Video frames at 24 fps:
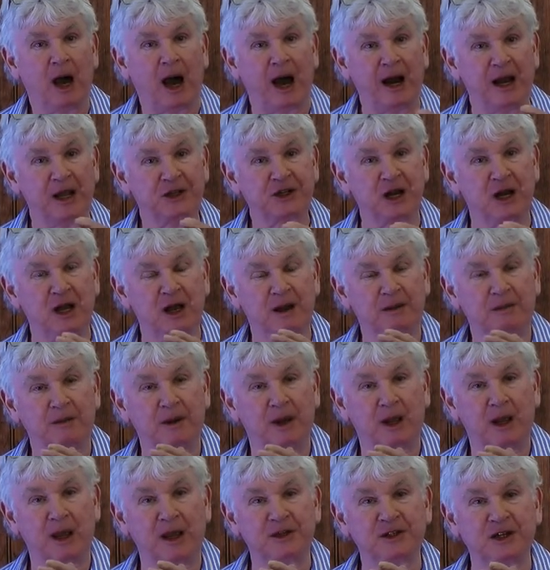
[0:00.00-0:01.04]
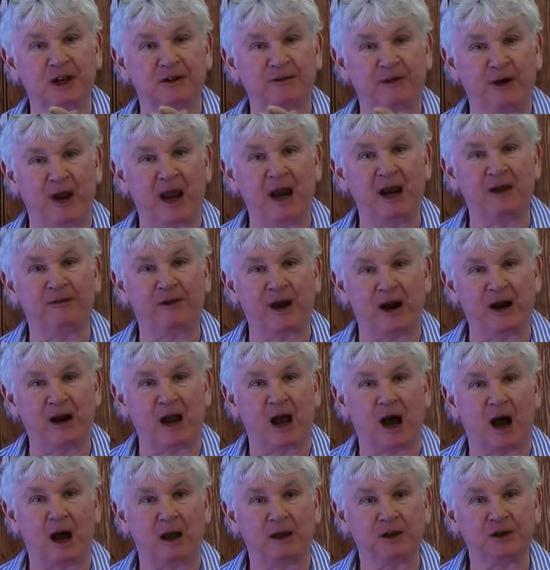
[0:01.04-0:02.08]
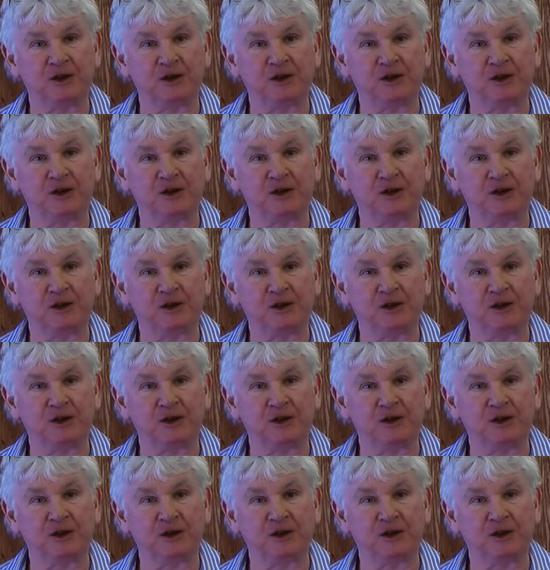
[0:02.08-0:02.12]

and it's in a very